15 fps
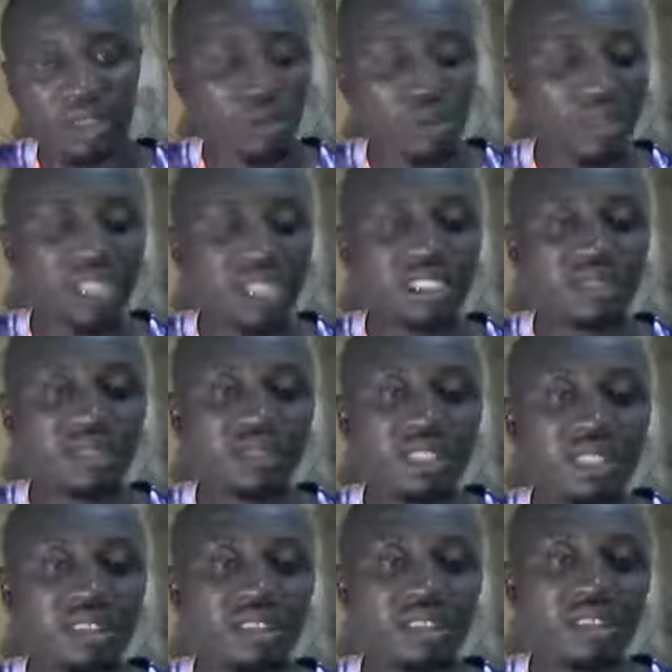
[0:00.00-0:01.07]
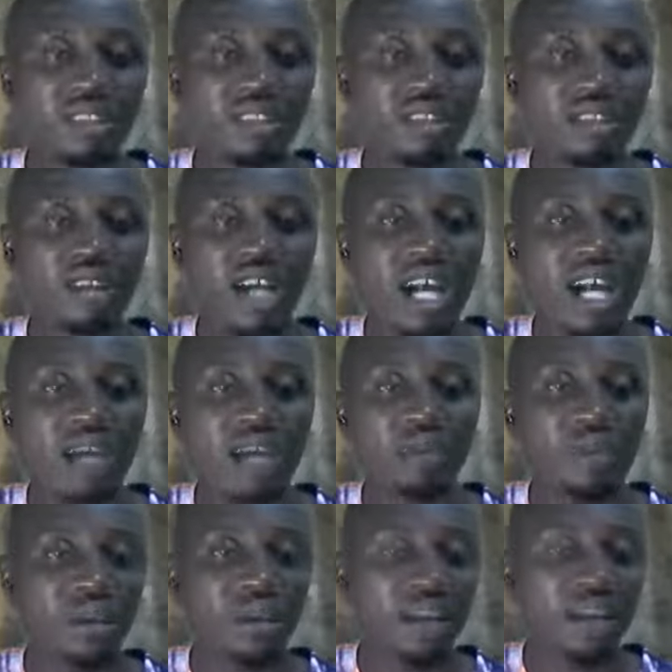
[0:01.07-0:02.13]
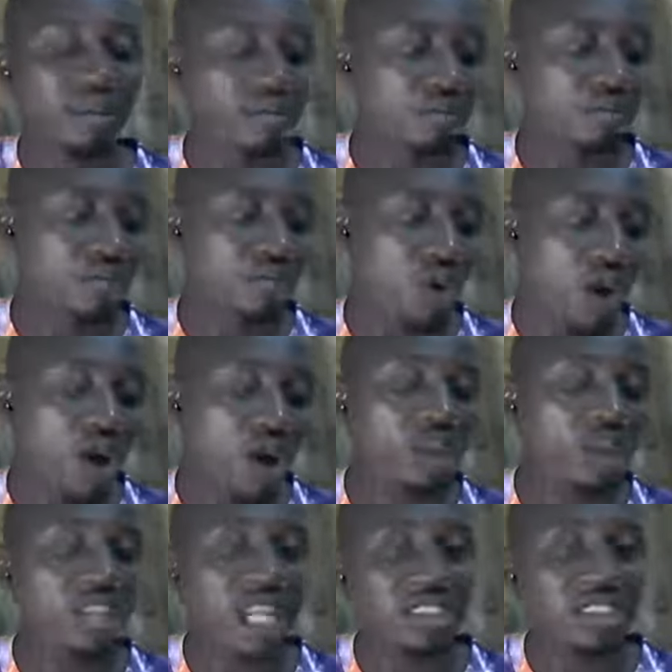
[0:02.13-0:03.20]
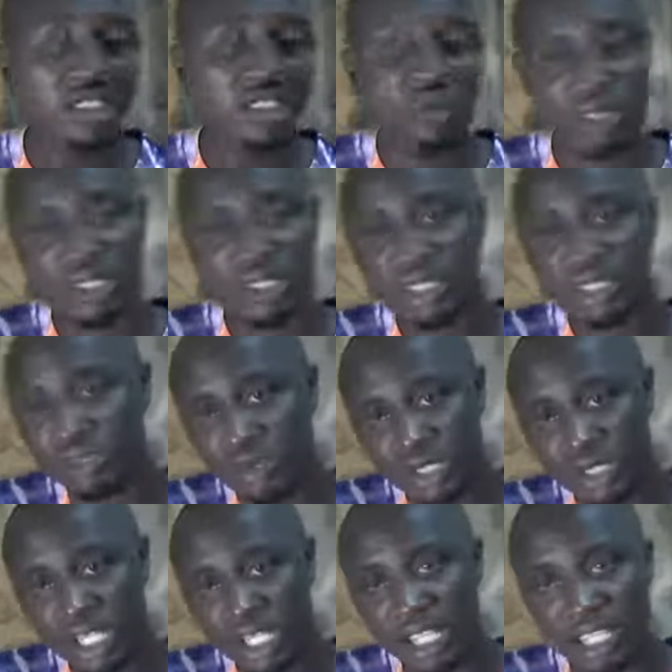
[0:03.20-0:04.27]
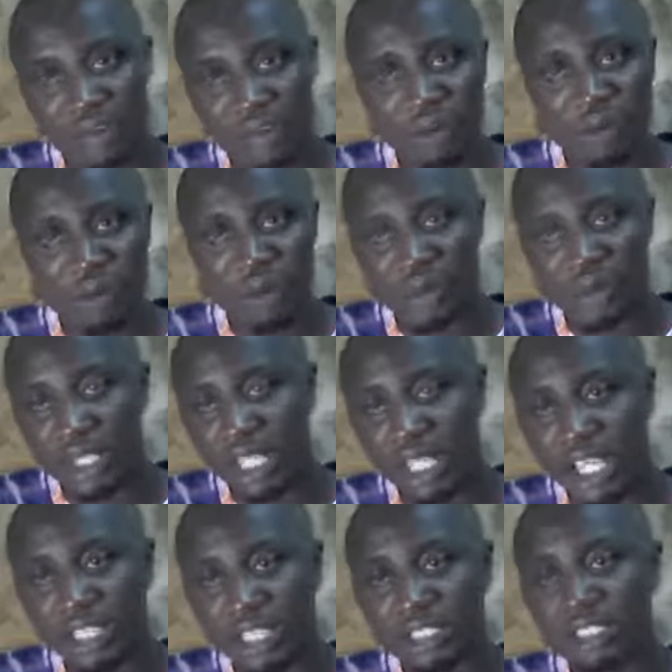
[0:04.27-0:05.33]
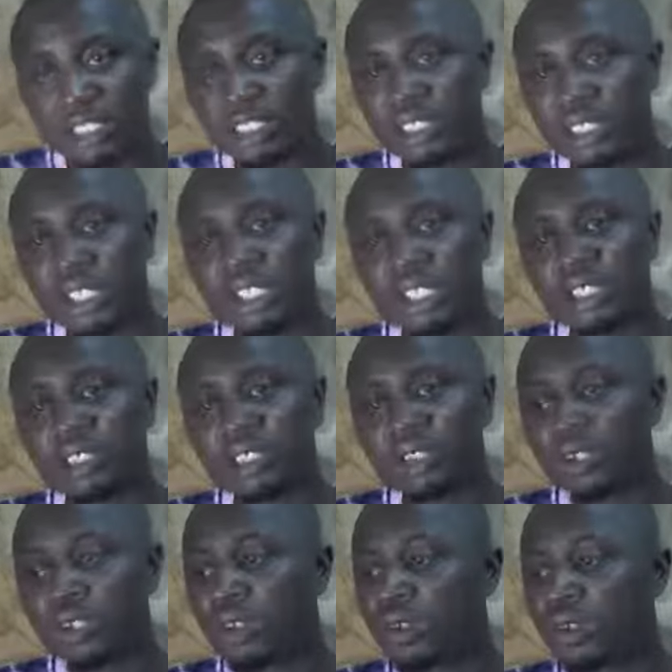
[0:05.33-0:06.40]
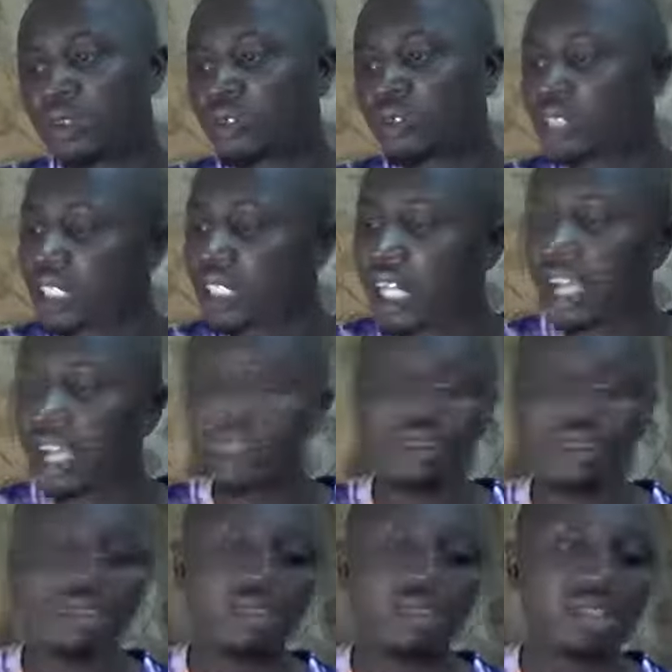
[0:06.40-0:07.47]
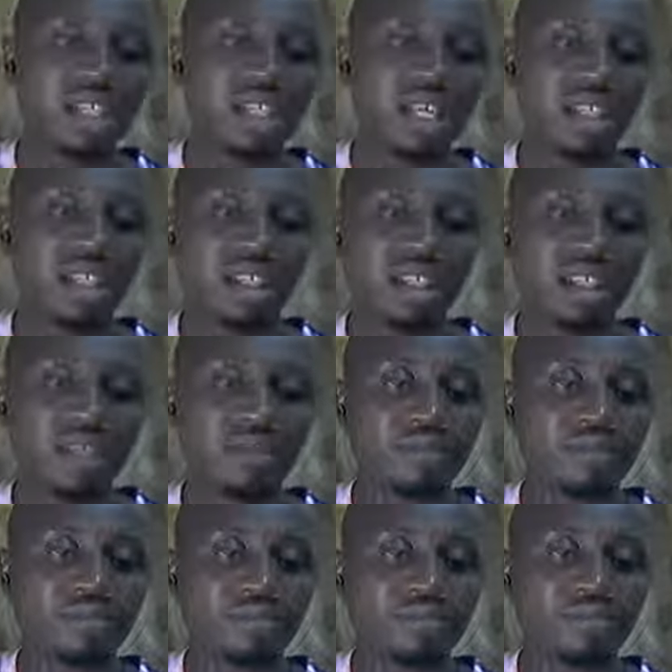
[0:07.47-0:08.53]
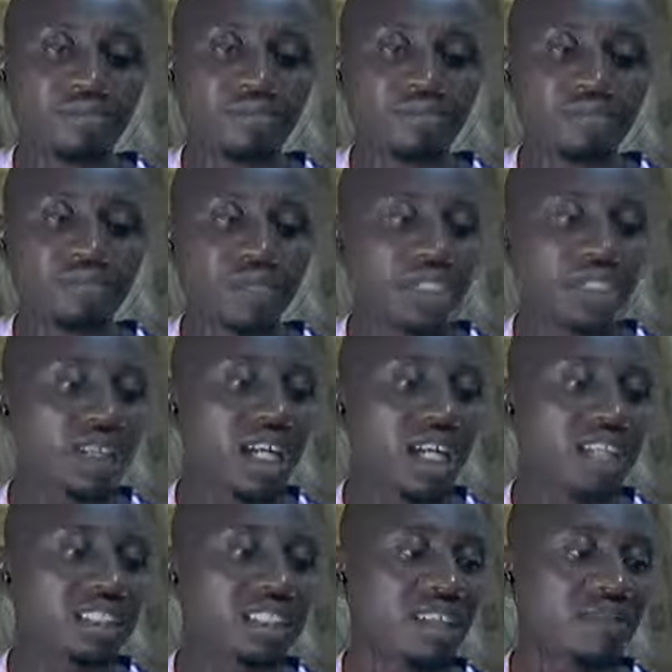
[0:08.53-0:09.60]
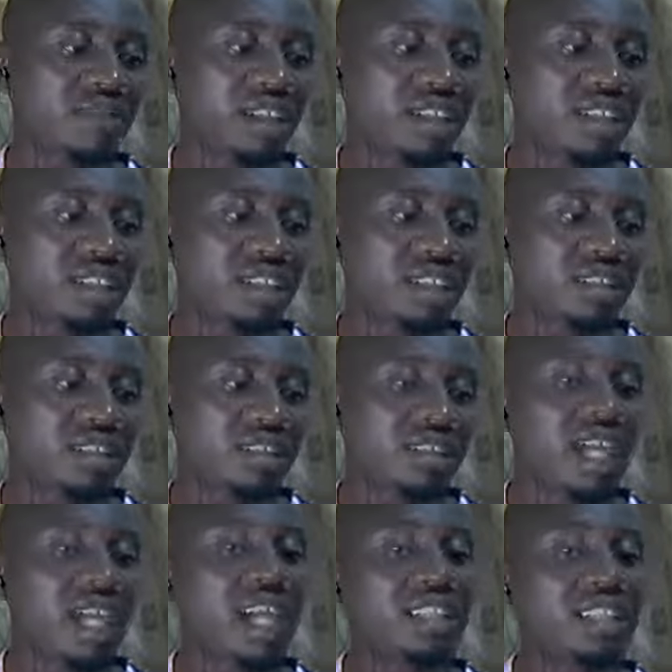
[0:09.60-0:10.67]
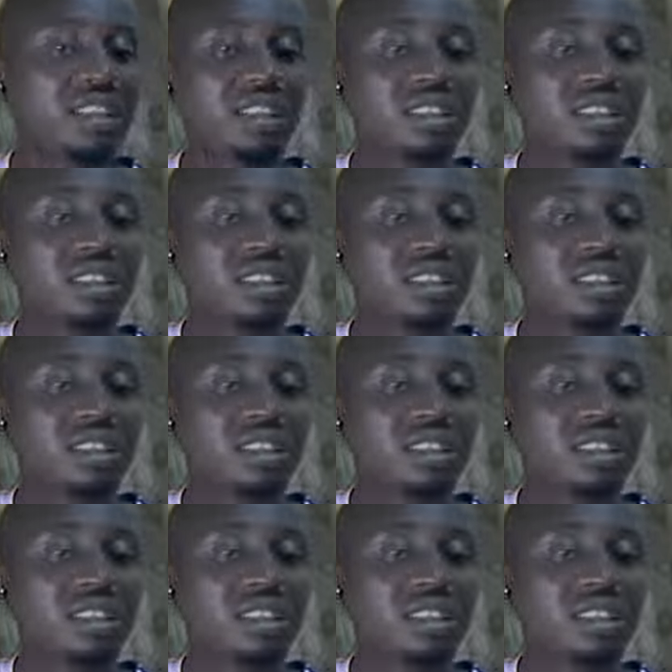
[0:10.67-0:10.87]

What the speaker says: participate or call, ask his question, so other people will hear it. So we'll see how it goes. And photo cards are very nice.